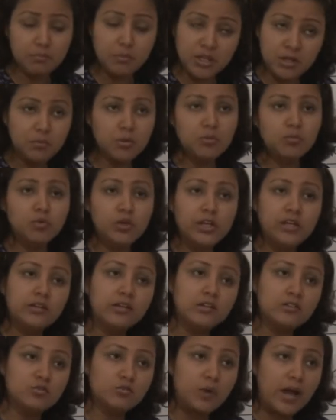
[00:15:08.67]
minimum
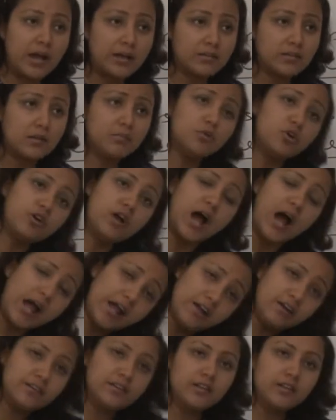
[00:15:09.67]
willingness to accept or higher